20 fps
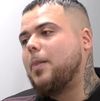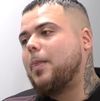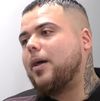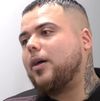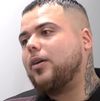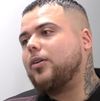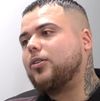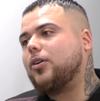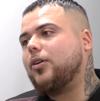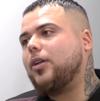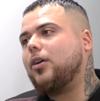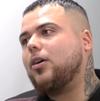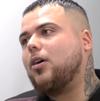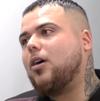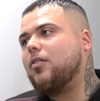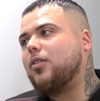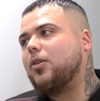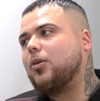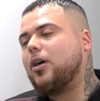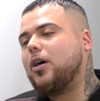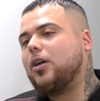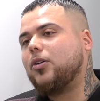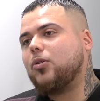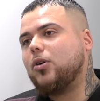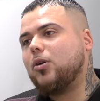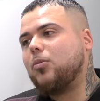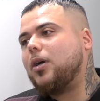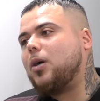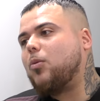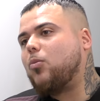And it was only after that I'd
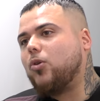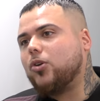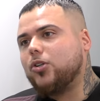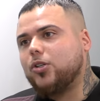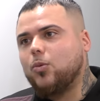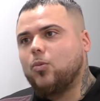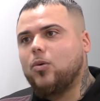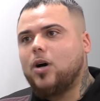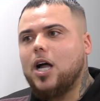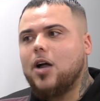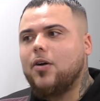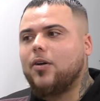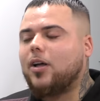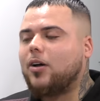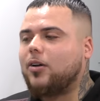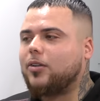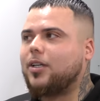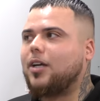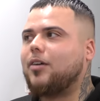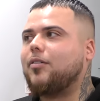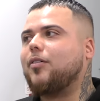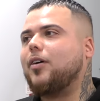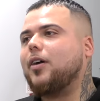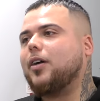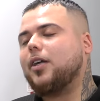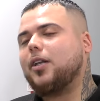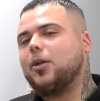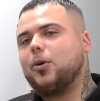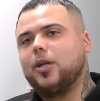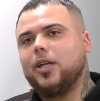gone away and watched The Wire, and I was like,
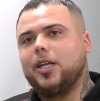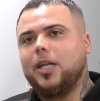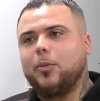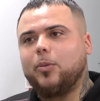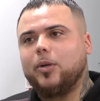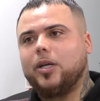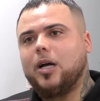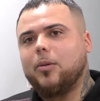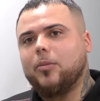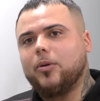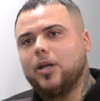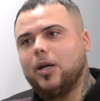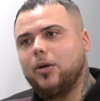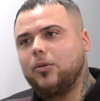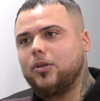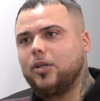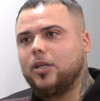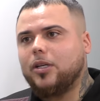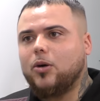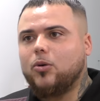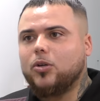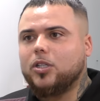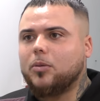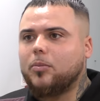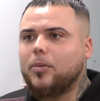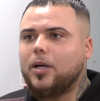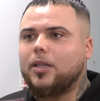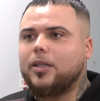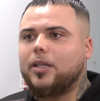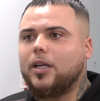fuck, you know. And then he becoming like he was in Nelson
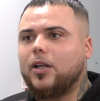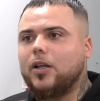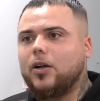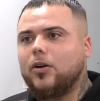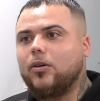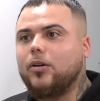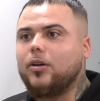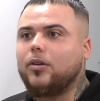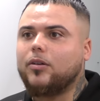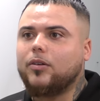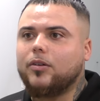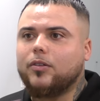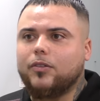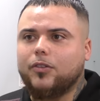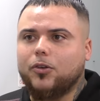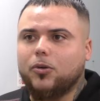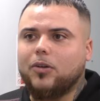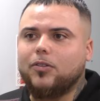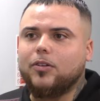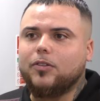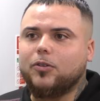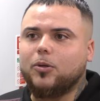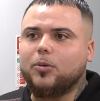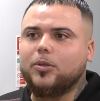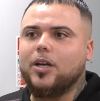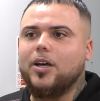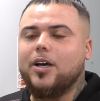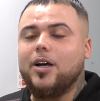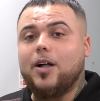Mandela and a few other films.